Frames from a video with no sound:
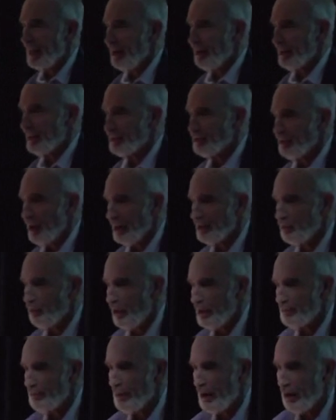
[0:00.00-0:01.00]
out it's not
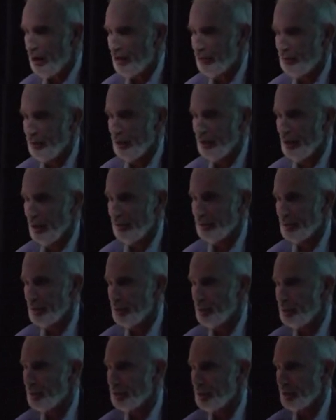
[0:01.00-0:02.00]
quite powerful enough to
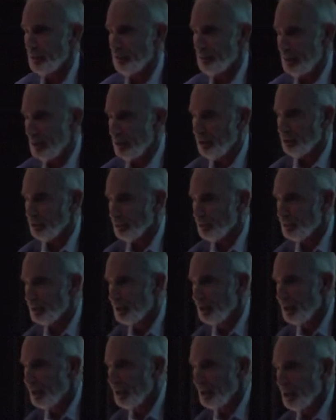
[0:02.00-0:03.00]
use in the pills,
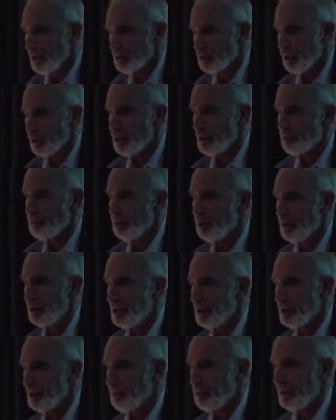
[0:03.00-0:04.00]
so you put it
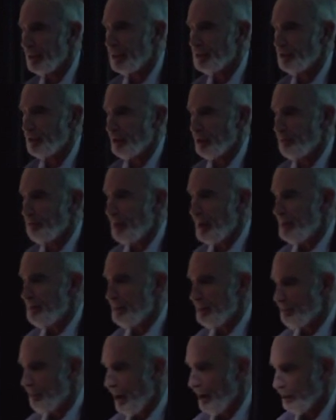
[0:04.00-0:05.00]
into the plastic of
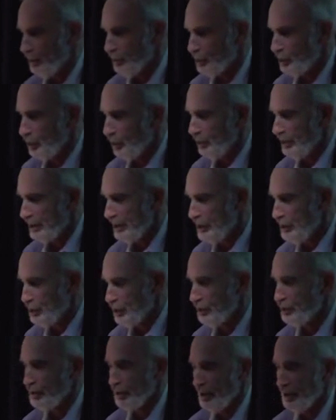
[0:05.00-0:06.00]
baby bottles so it
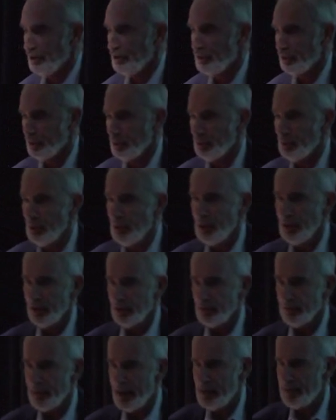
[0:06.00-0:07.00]
leaches into
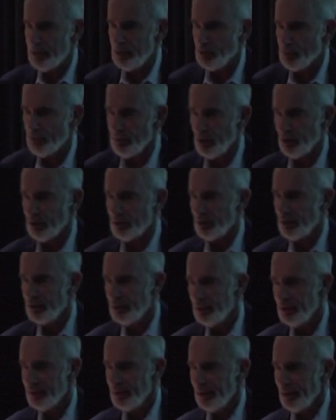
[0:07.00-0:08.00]
the baby's milk.
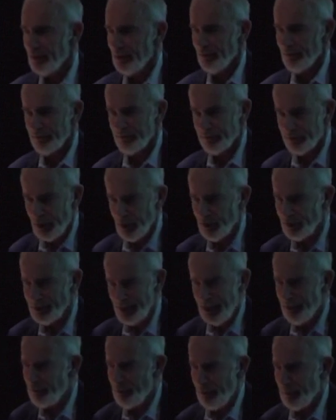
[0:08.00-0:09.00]
Very,
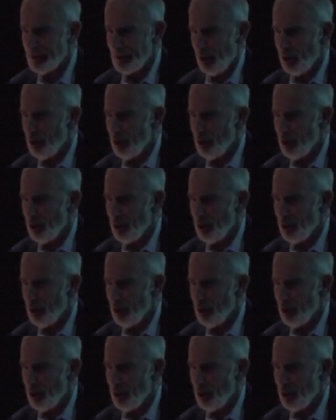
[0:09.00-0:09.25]
not very